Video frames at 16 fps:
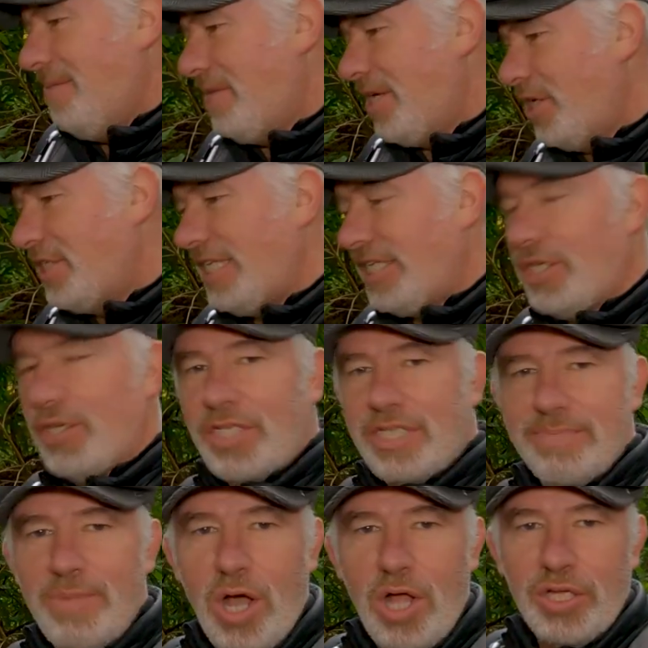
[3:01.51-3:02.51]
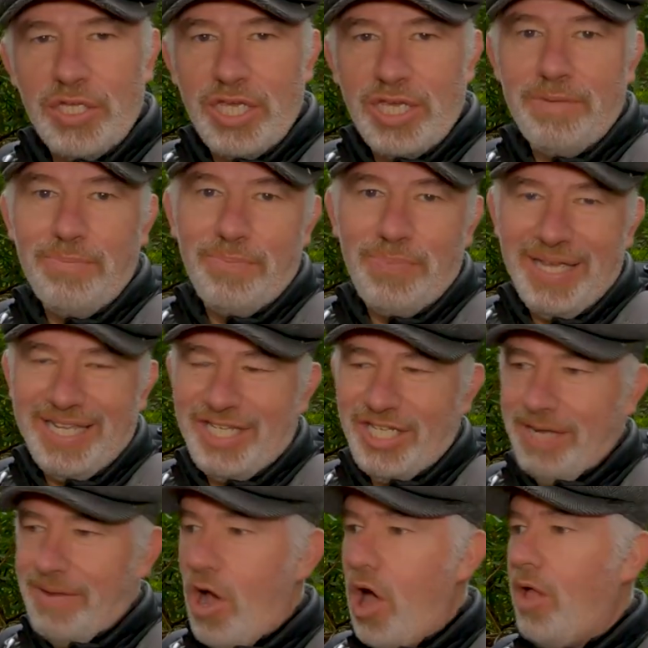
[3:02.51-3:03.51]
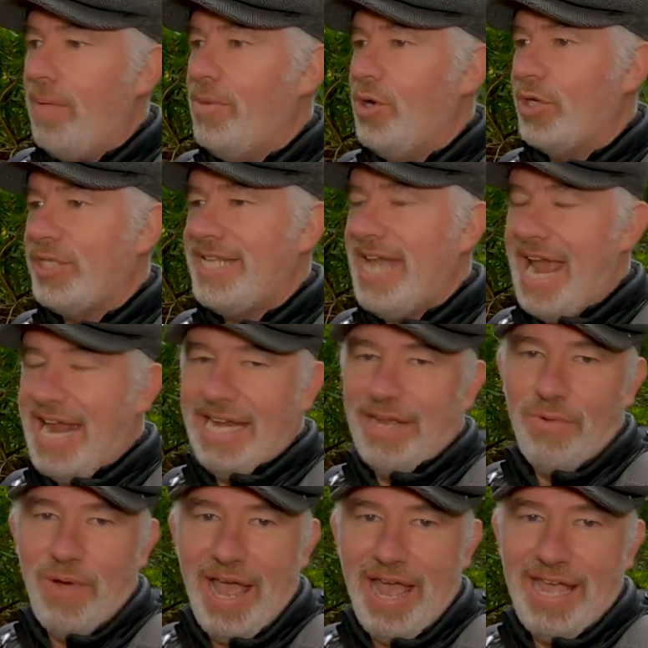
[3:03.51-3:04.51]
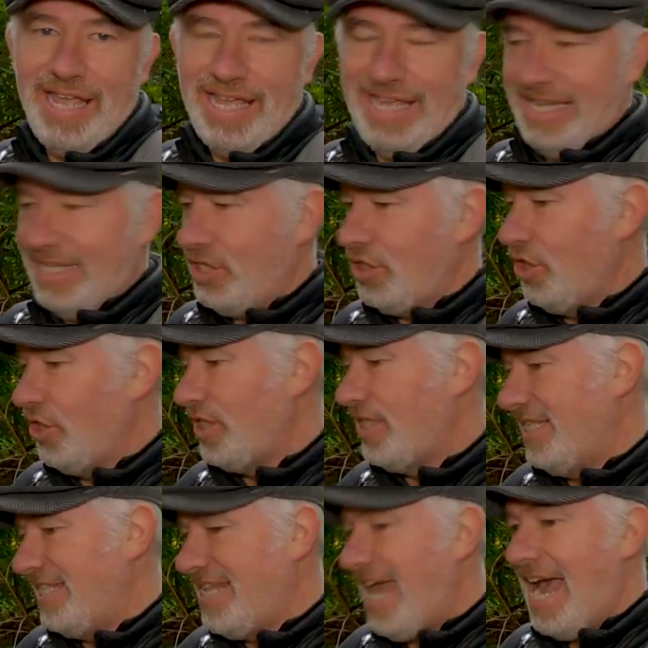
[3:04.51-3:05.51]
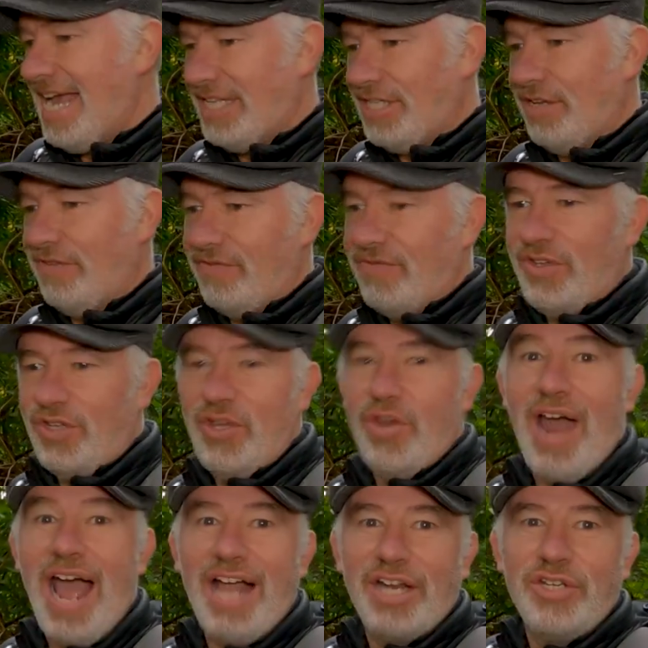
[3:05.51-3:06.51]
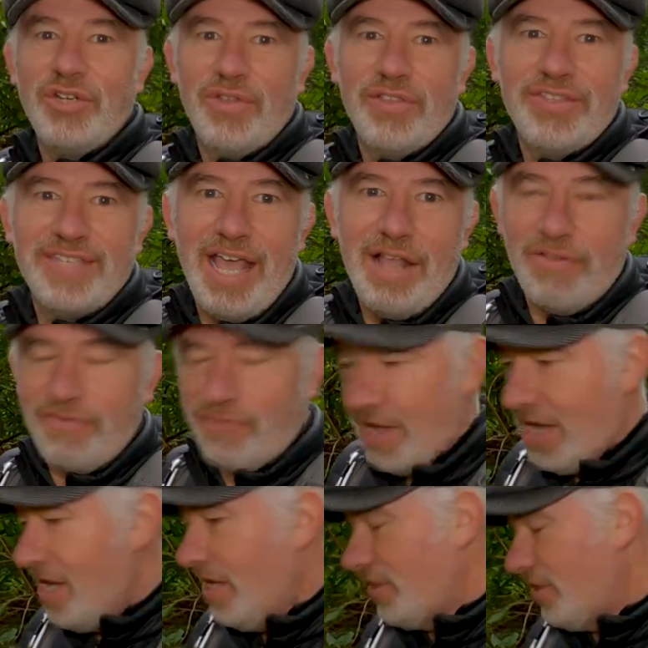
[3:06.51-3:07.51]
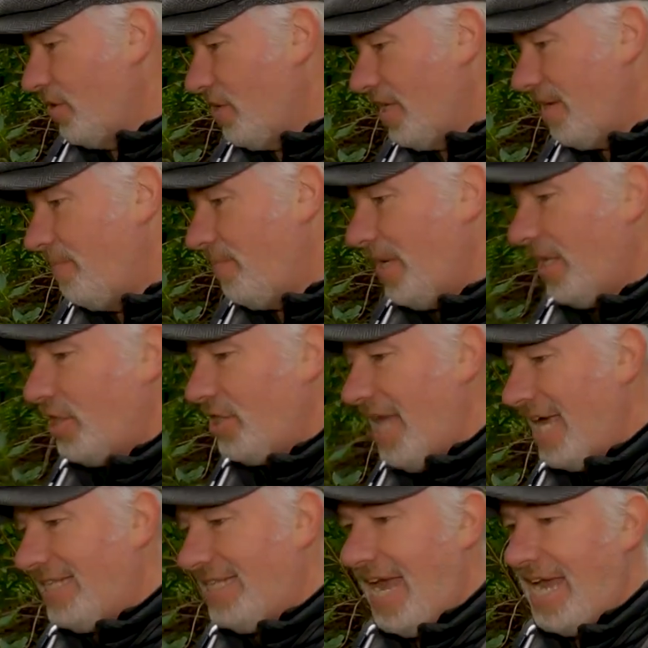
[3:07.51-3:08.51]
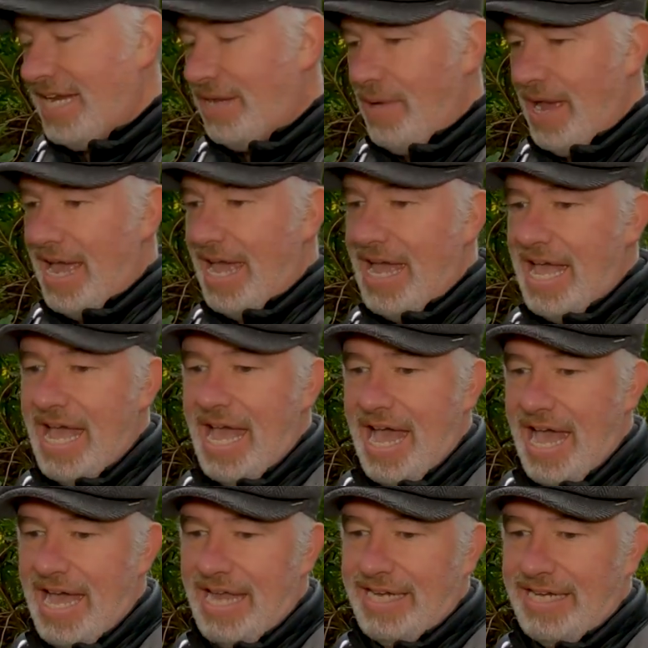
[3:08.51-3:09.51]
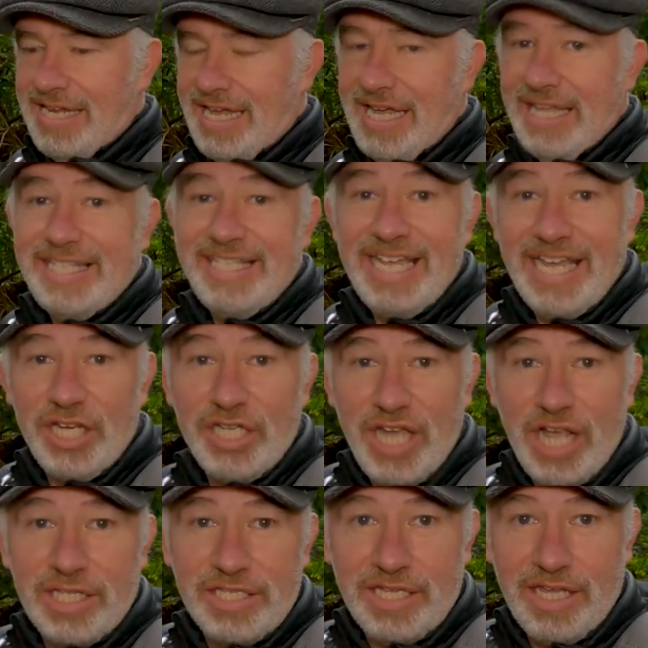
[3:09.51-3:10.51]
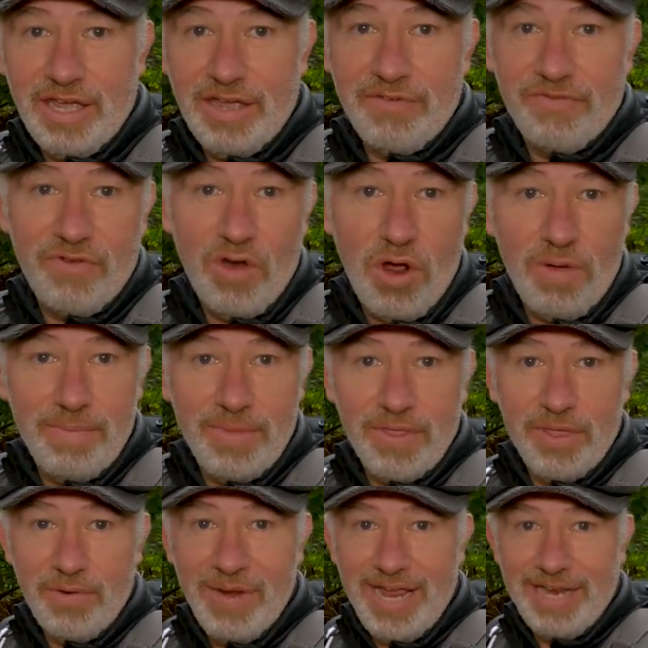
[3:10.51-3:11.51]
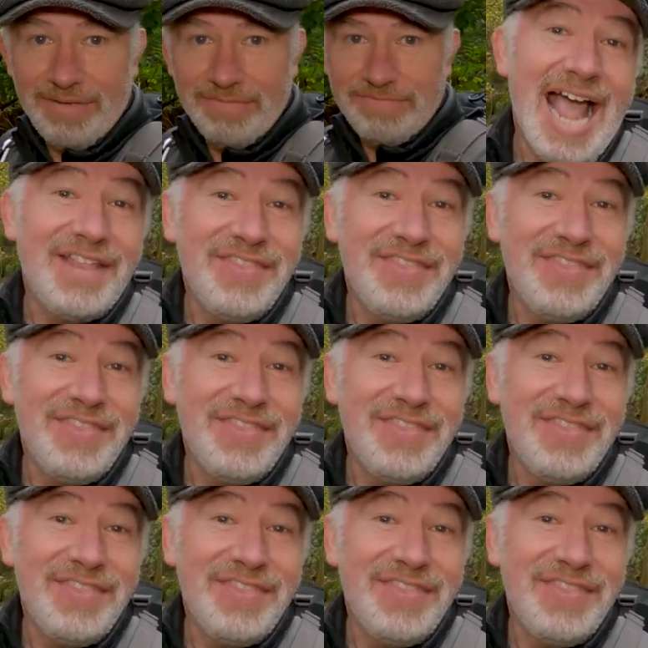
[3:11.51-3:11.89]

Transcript: Because it's so small, you can pitch it almost anywhere. It's just the size of your actual self. So you can pitch that anywhere and take shelter from the rain.